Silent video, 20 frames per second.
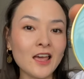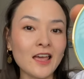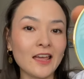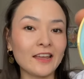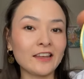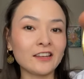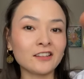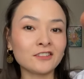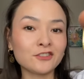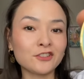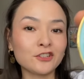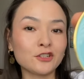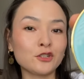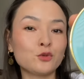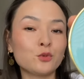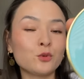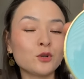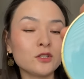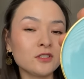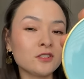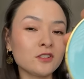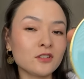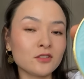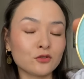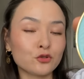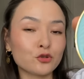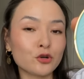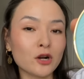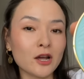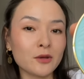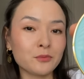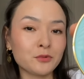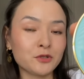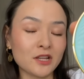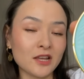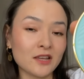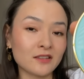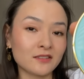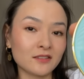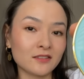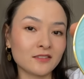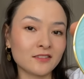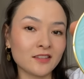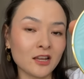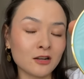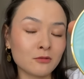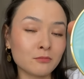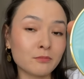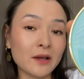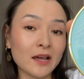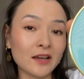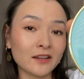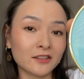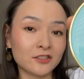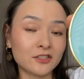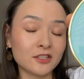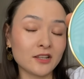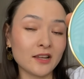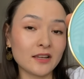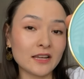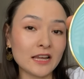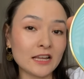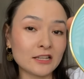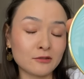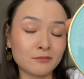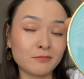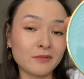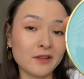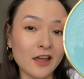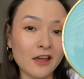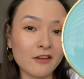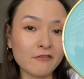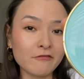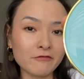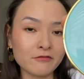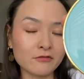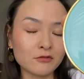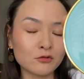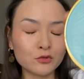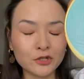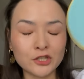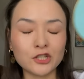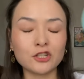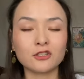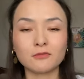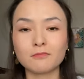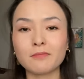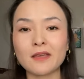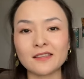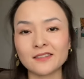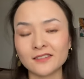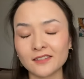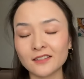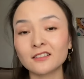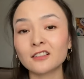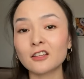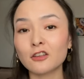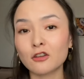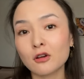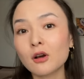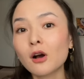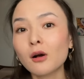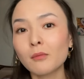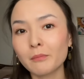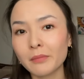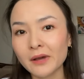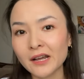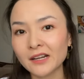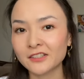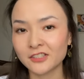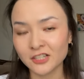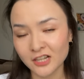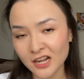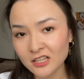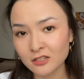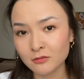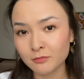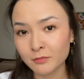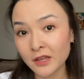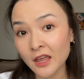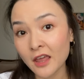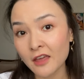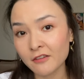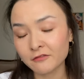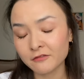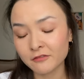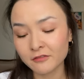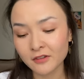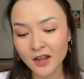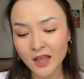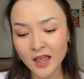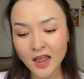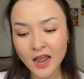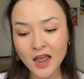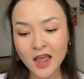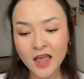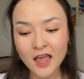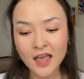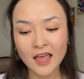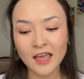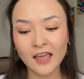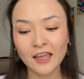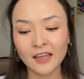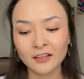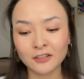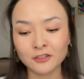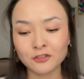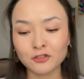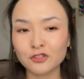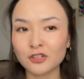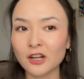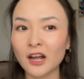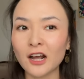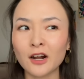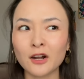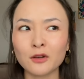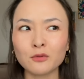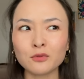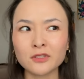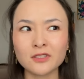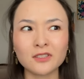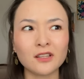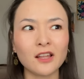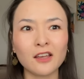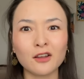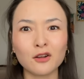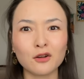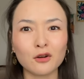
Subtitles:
And it was described as sun-packed SPF, which is basically compact SPF. And I was like,